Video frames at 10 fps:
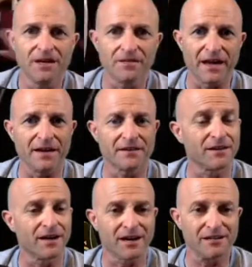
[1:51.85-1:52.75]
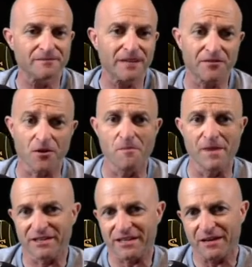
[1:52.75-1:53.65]
that they're
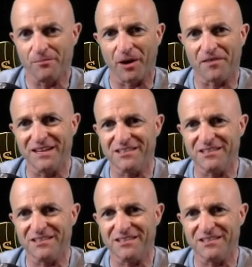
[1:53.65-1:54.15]
minting. But this